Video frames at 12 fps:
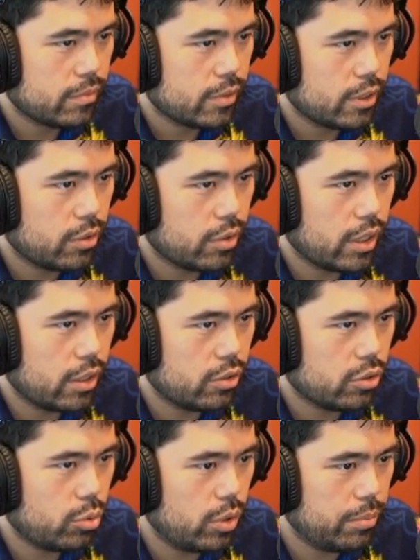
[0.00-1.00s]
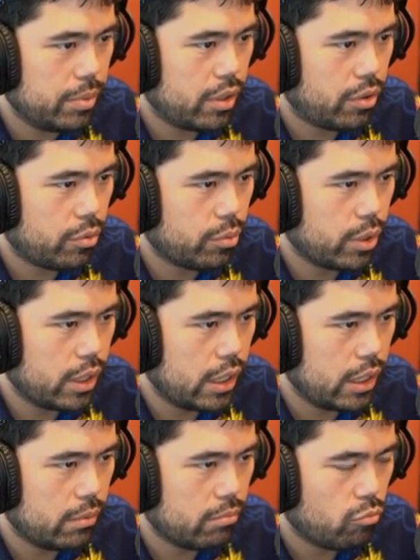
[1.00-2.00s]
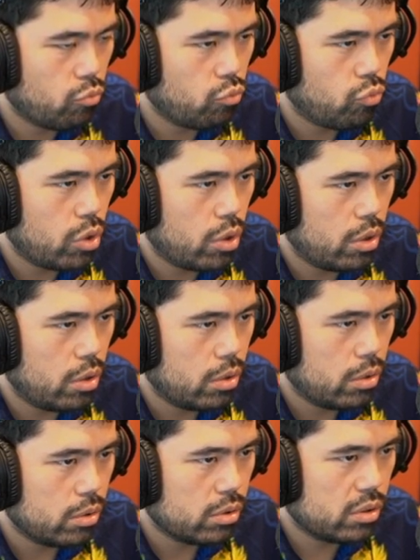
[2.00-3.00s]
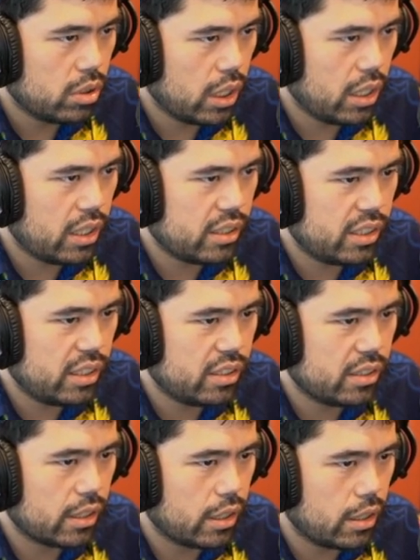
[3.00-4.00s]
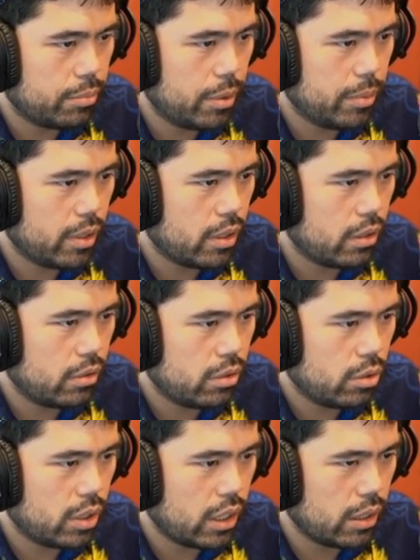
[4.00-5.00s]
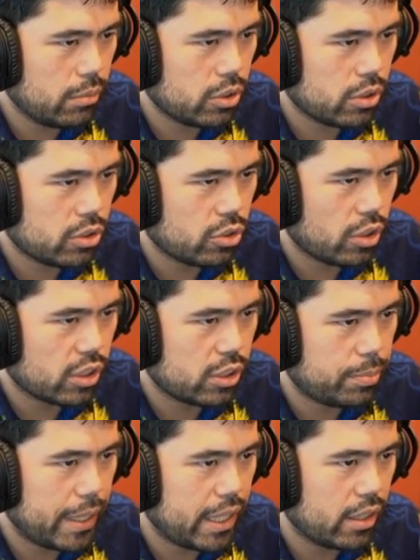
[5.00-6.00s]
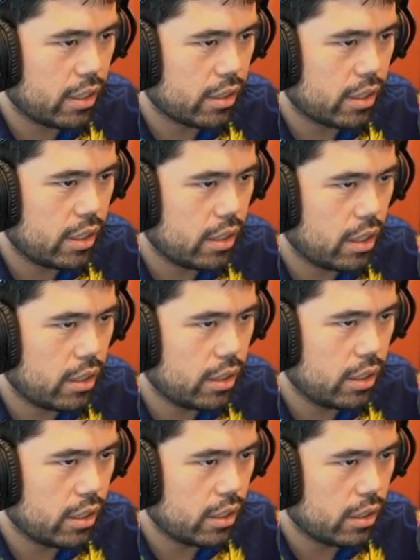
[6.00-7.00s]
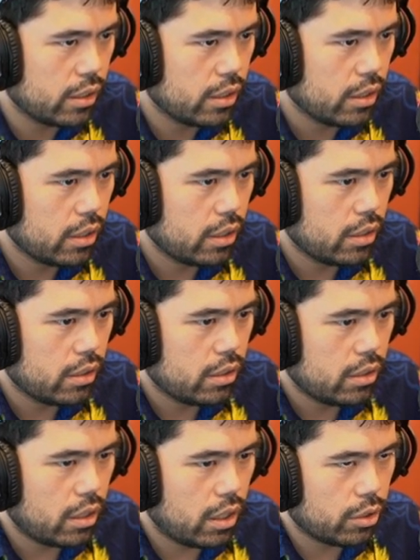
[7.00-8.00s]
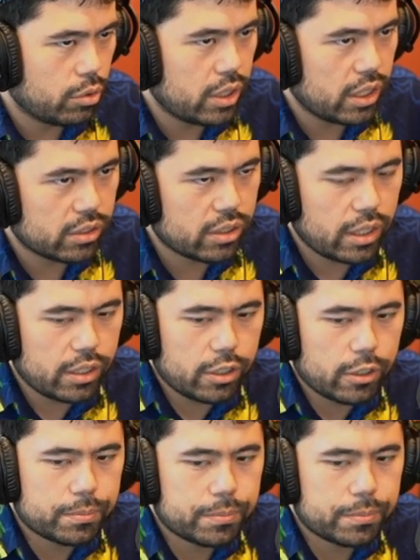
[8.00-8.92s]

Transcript: Okay, it goes queen b3. It's not as easy as that. Maybe, you know what, I think I'm just gonna start expanding on the king side here.